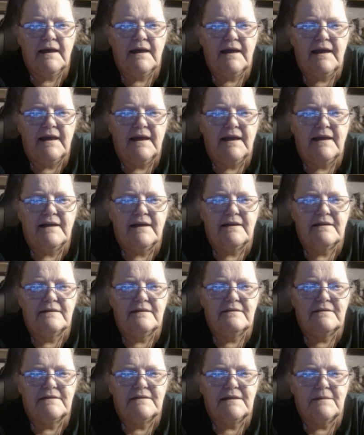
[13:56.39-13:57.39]

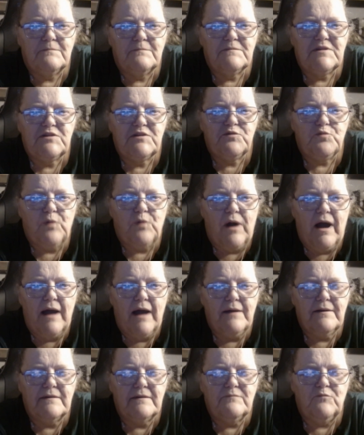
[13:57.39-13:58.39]
and some
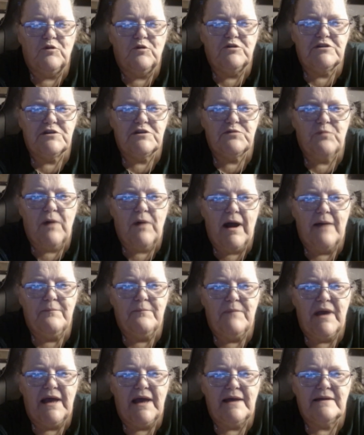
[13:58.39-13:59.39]
more SWAT
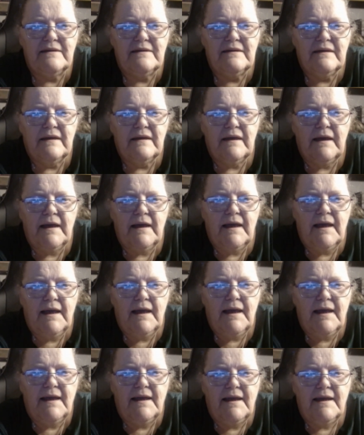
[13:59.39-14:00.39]
men,
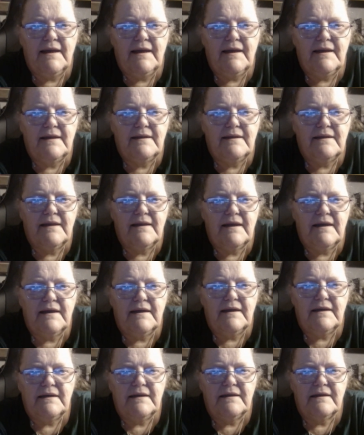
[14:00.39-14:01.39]
and
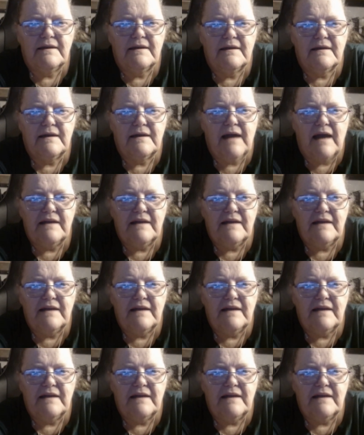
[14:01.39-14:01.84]
they got